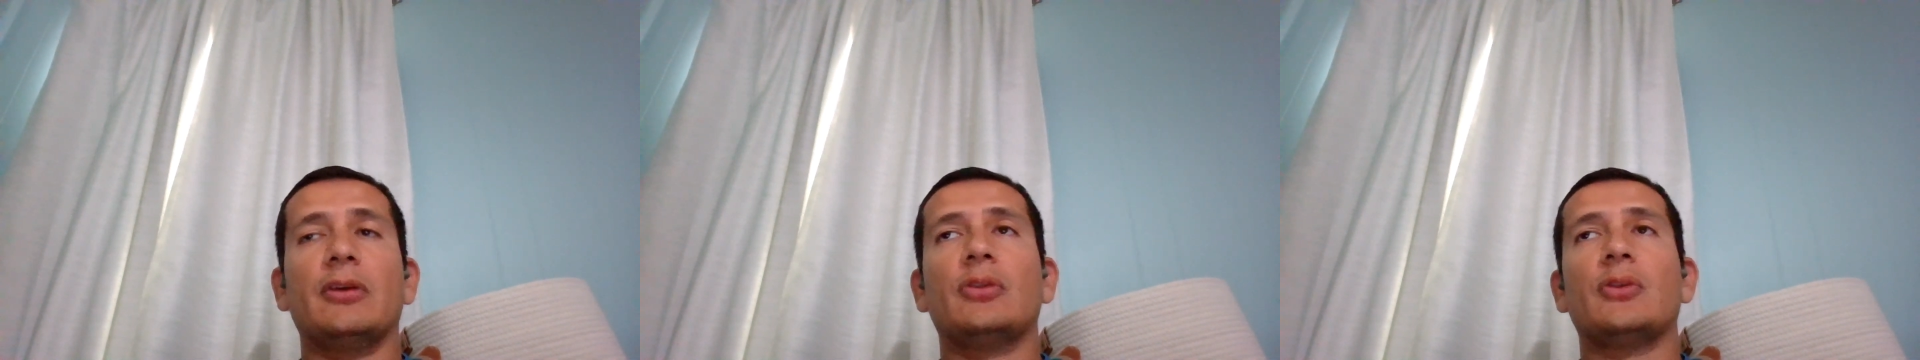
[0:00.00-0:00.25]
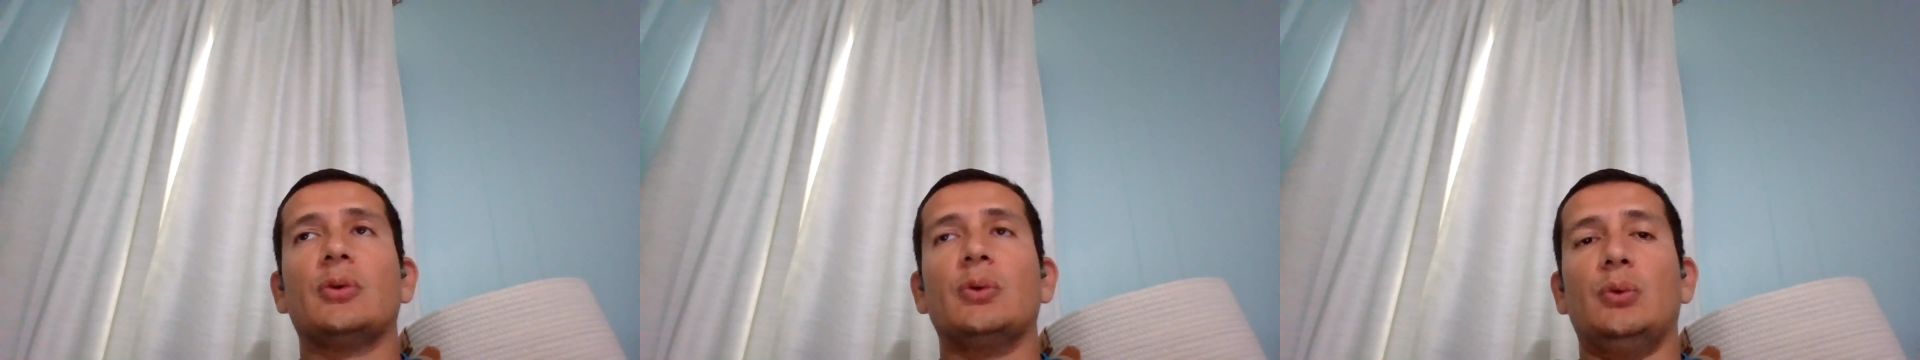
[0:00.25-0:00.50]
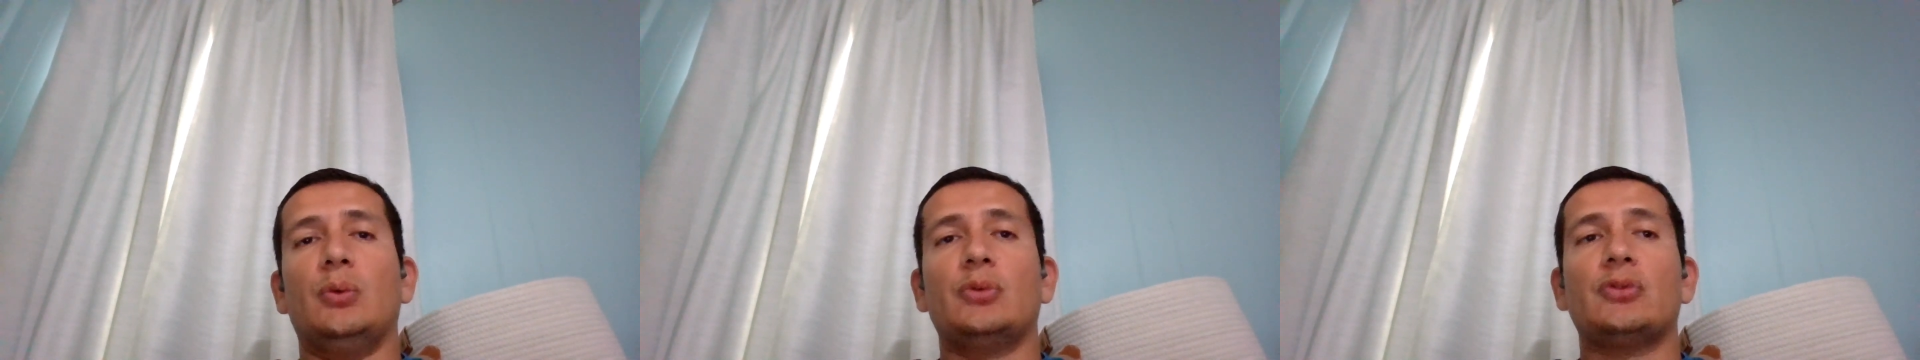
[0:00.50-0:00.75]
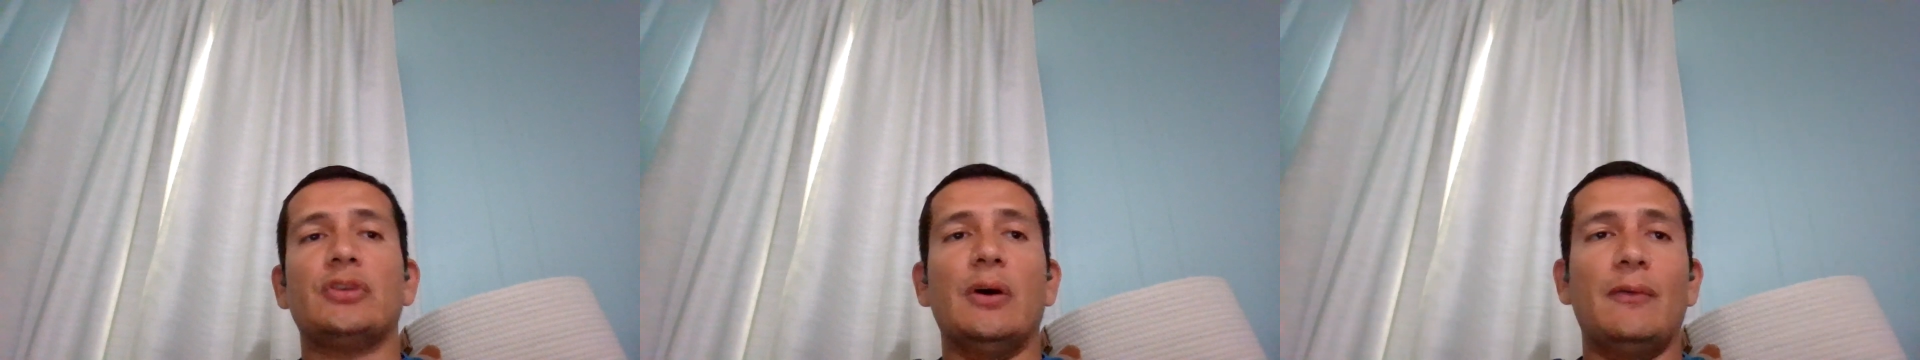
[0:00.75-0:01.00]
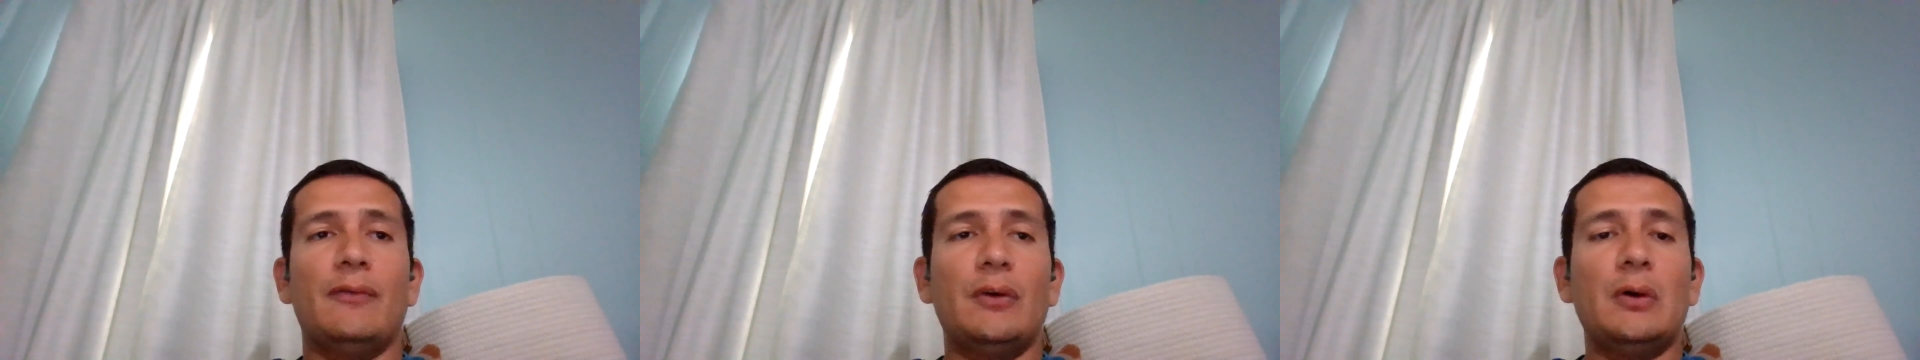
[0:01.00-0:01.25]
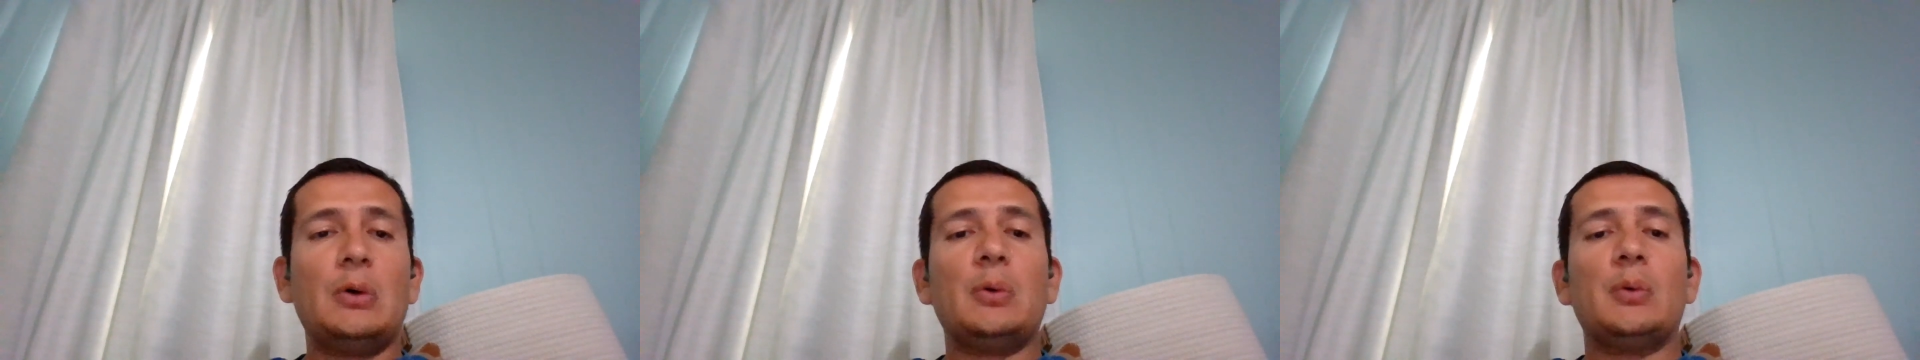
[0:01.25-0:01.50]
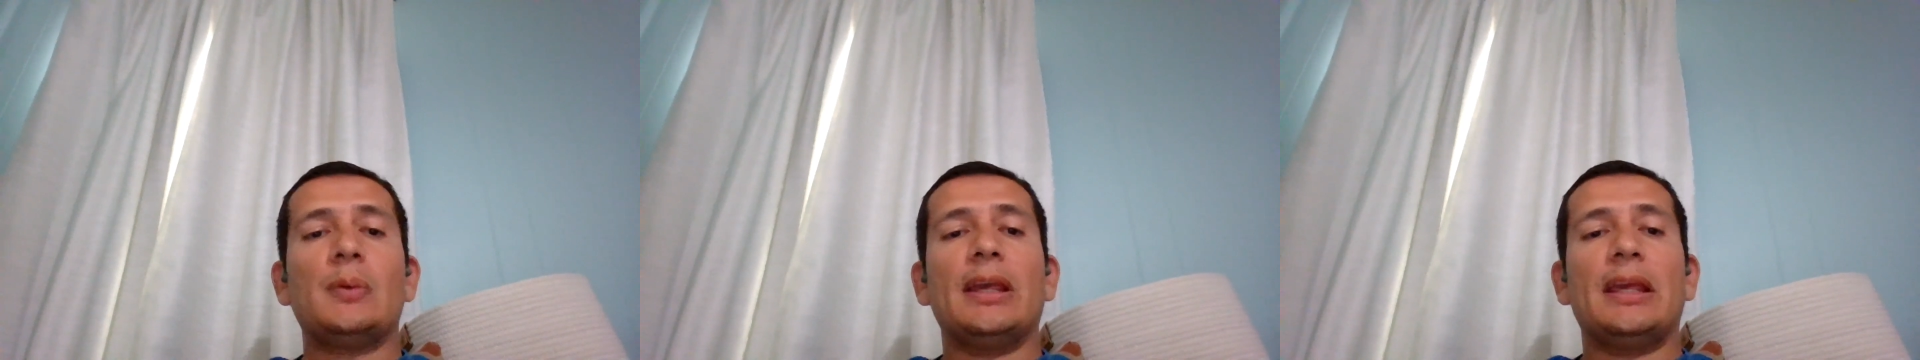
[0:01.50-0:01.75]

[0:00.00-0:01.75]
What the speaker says: through cell phone,